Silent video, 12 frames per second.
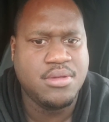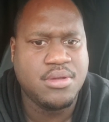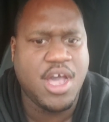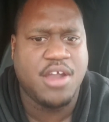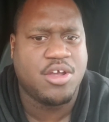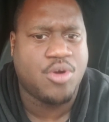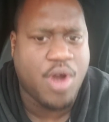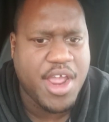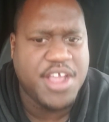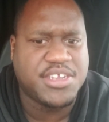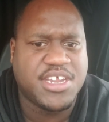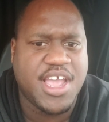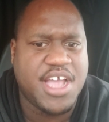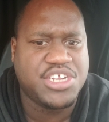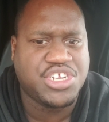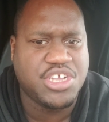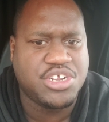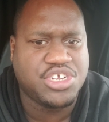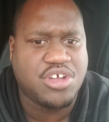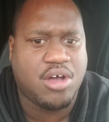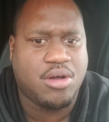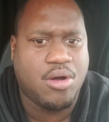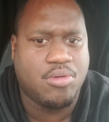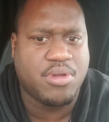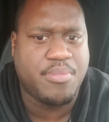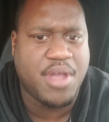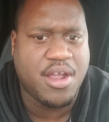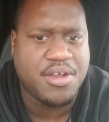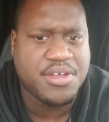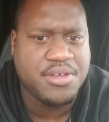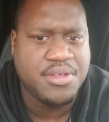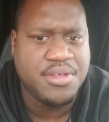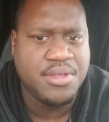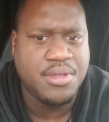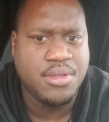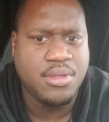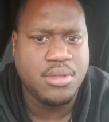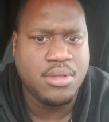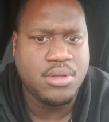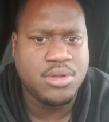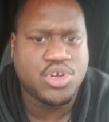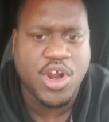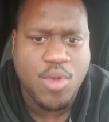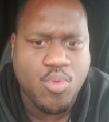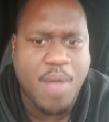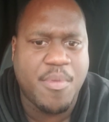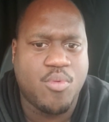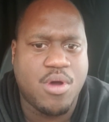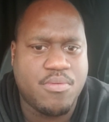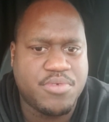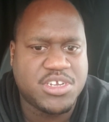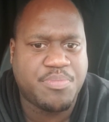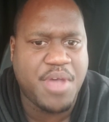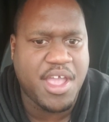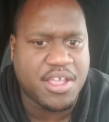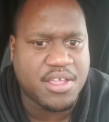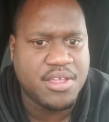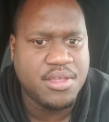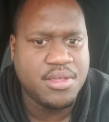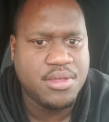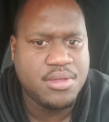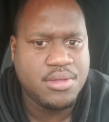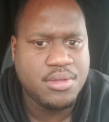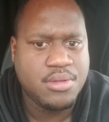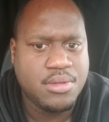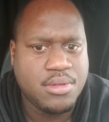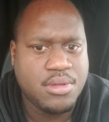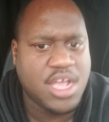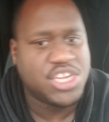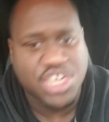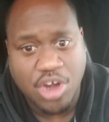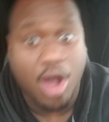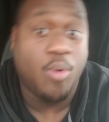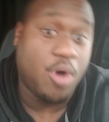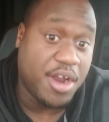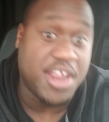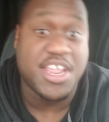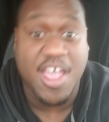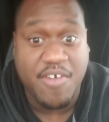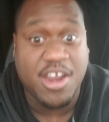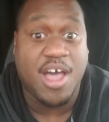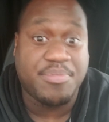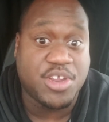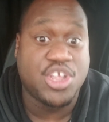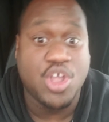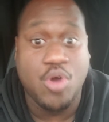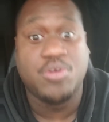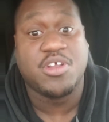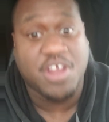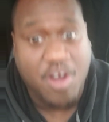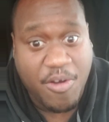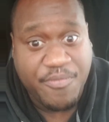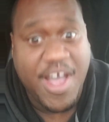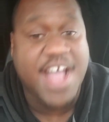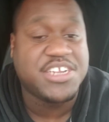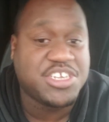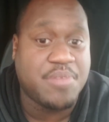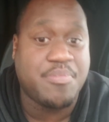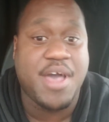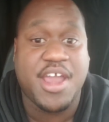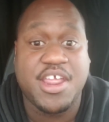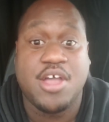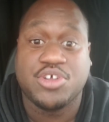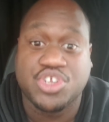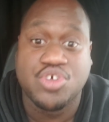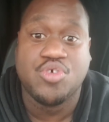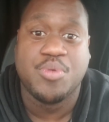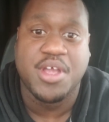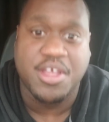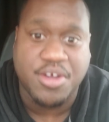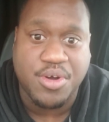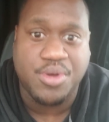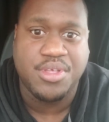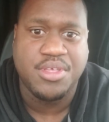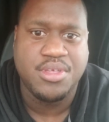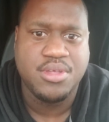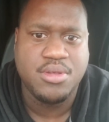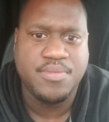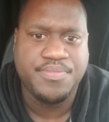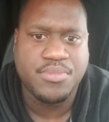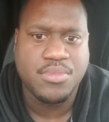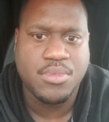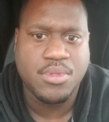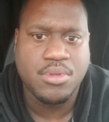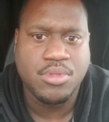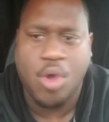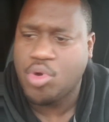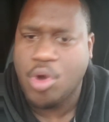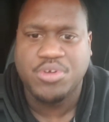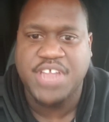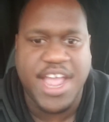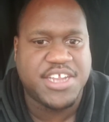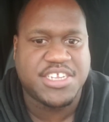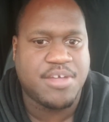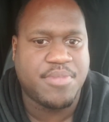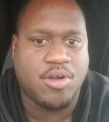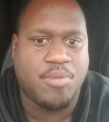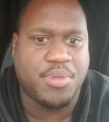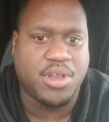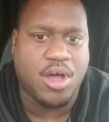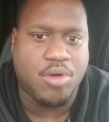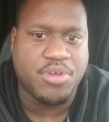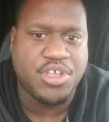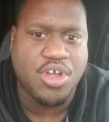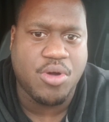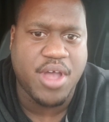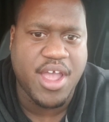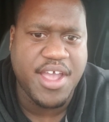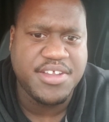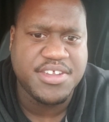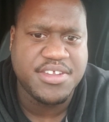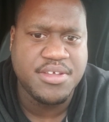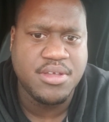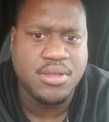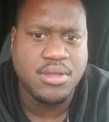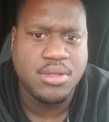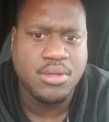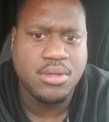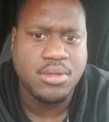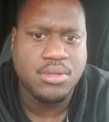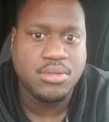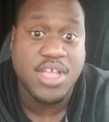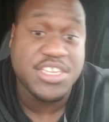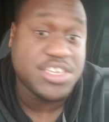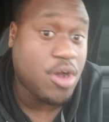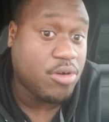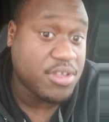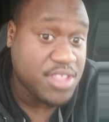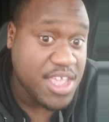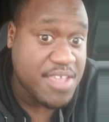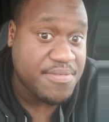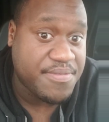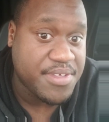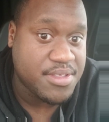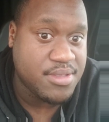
Kind of crazy ass shit is y'all on America. Treat women with respect. If she don't want to give it up to you, then you're gonna find somebody else who will. Don't go take something that don't belong in your ass. That's called a thief.